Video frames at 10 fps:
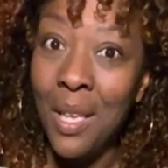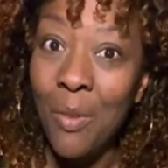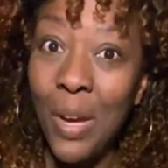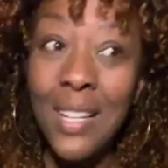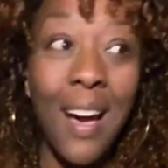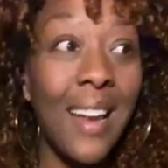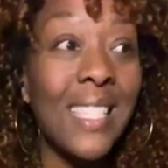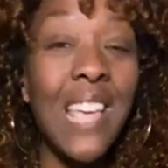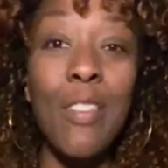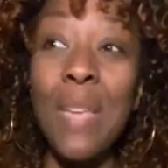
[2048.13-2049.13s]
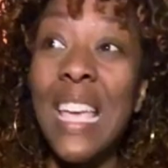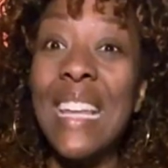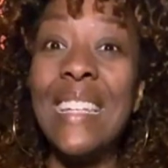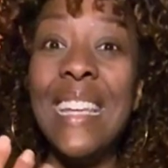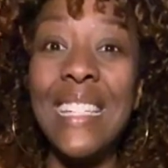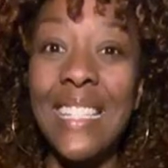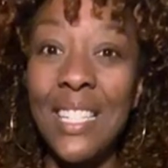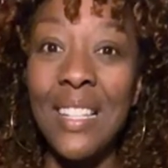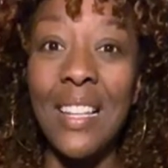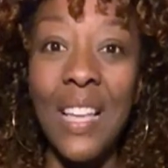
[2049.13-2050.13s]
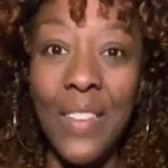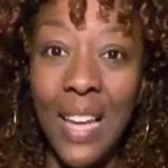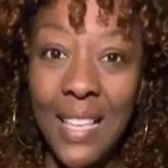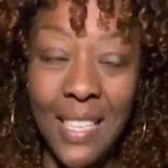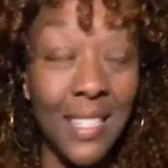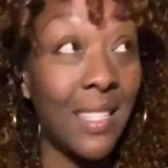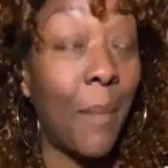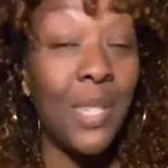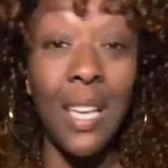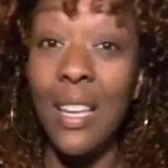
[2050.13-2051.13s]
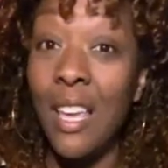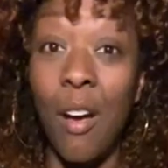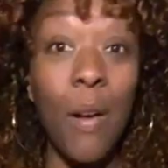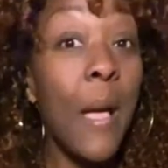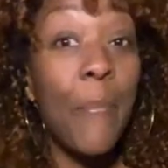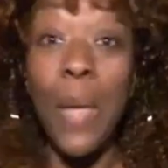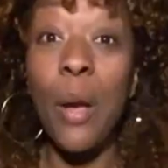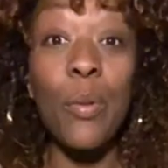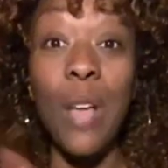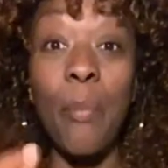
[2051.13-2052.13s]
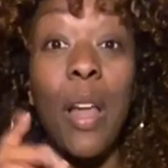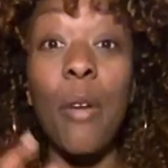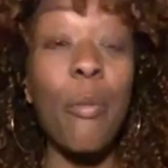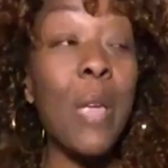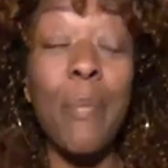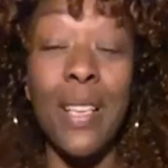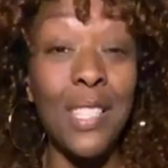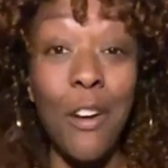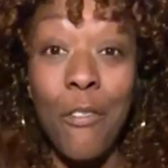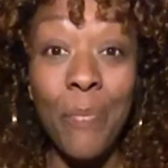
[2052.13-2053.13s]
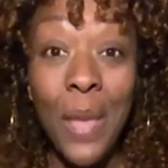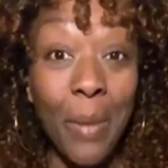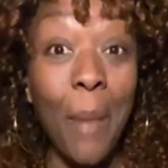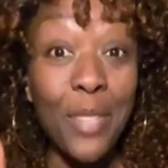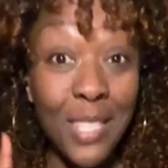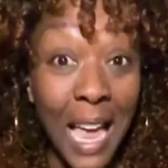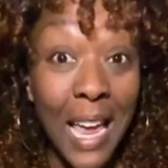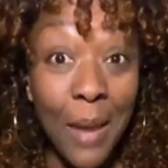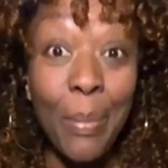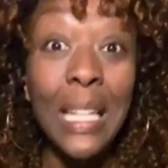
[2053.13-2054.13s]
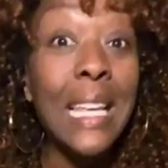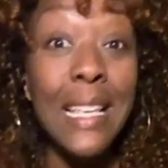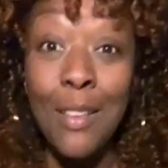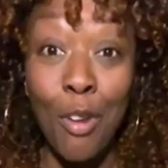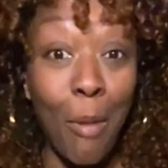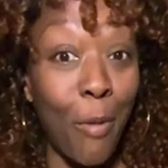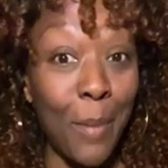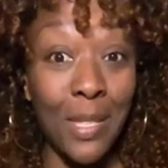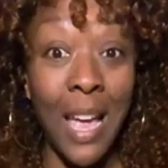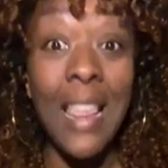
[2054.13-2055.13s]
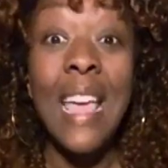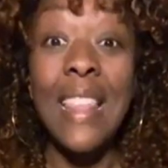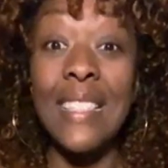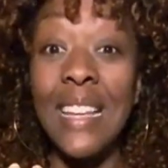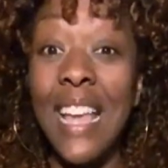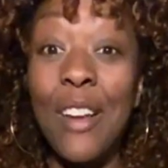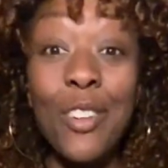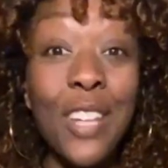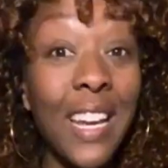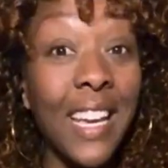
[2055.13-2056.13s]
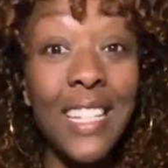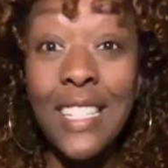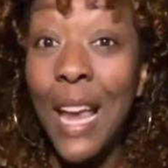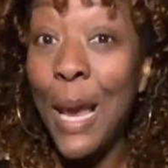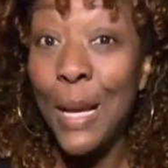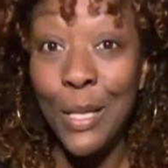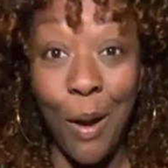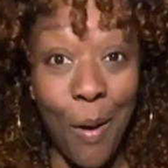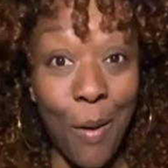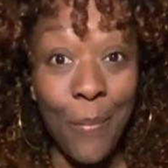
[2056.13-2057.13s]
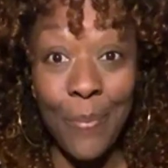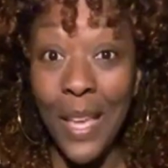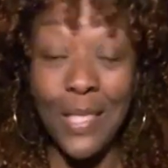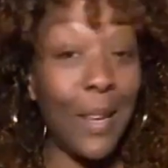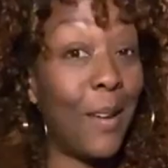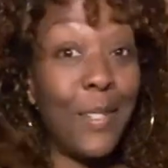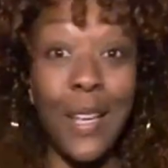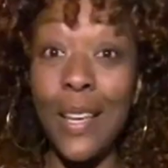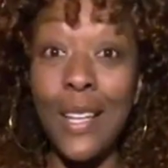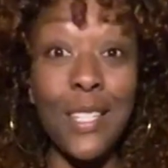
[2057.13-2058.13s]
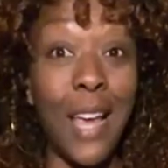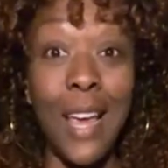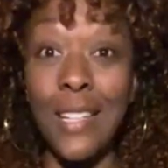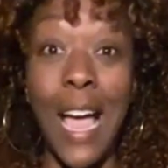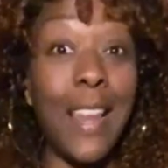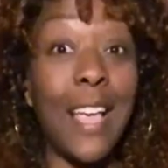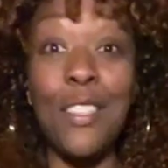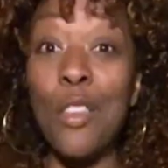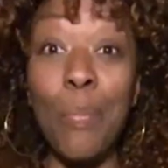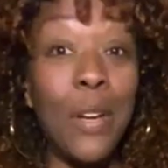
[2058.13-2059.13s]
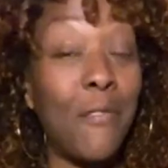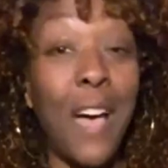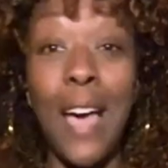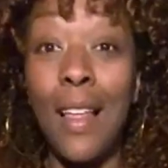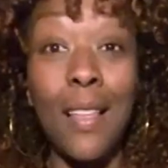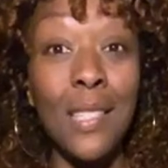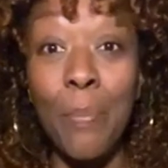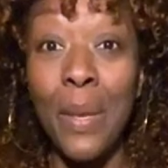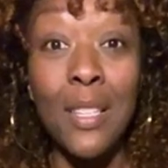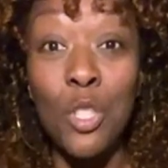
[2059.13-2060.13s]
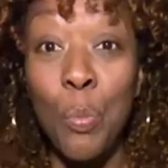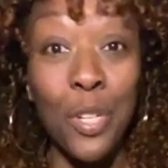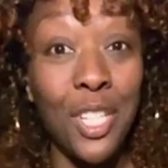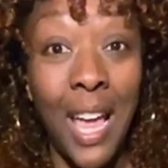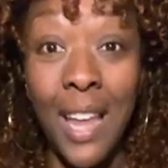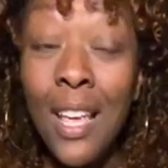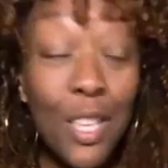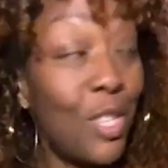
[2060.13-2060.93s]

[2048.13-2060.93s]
What God has given me in addition to the Love and Light sessions. I'm telling y'all, I'm gonna repeat myself, but I'm saying, please go to my website. It's an energetic exchange, y'all. It's an energetic exchange. I ain't asking you to put $5 up in the super chat.